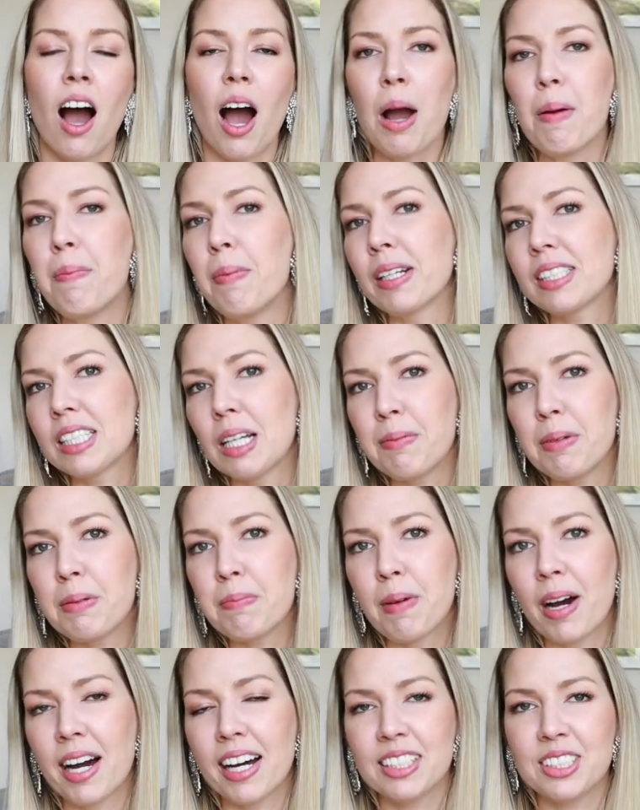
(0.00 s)
I picked up
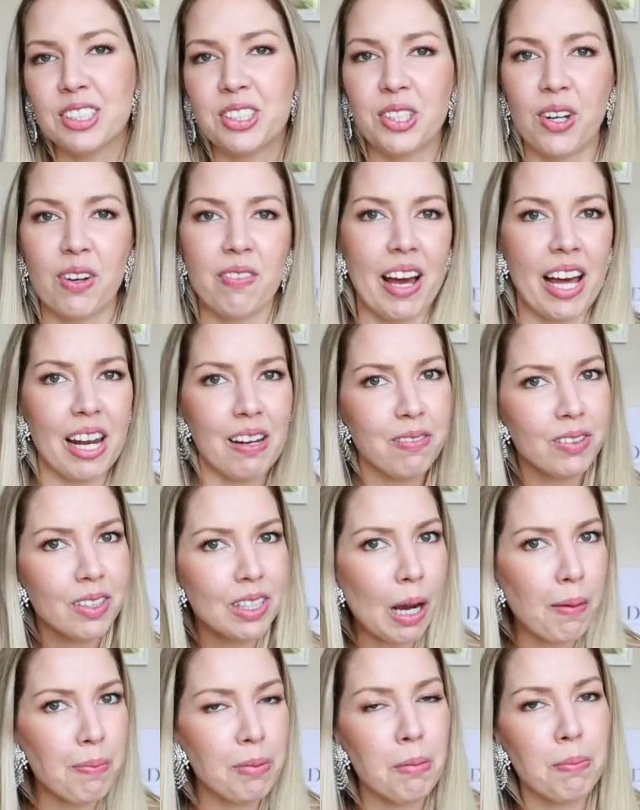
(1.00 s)
in March, so I've had it for a
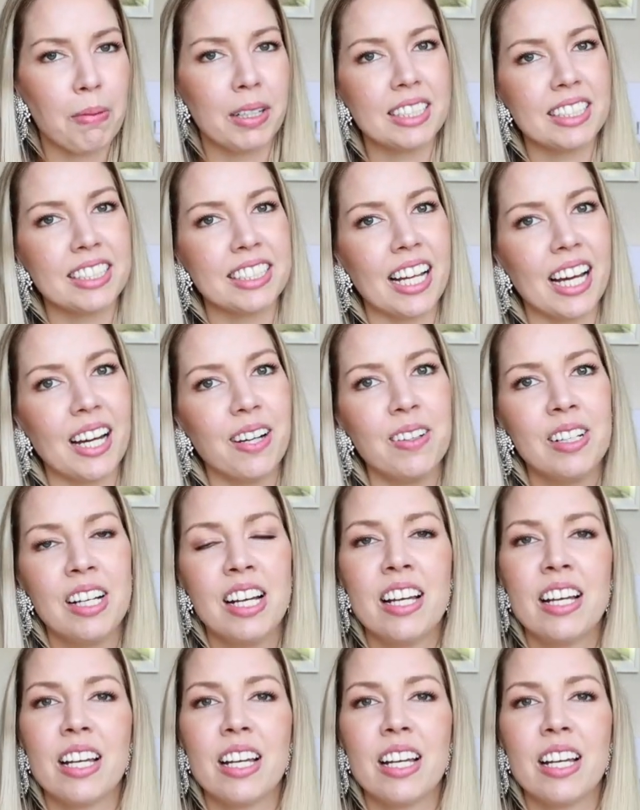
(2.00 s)
couple of months now.